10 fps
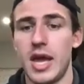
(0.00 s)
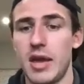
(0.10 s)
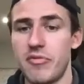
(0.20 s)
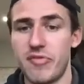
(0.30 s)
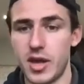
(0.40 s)

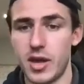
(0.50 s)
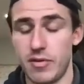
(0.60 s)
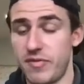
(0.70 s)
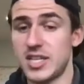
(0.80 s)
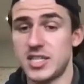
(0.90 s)
in
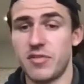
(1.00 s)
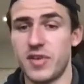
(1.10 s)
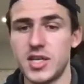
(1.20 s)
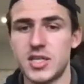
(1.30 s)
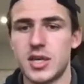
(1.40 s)

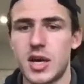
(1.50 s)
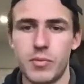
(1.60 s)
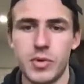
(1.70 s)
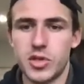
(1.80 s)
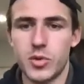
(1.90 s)
face-to-face, and
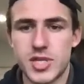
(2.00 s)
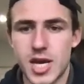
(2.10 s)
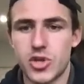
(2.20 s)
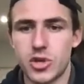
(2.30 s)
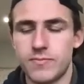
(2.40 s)
we'll do a
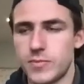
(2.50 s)
session.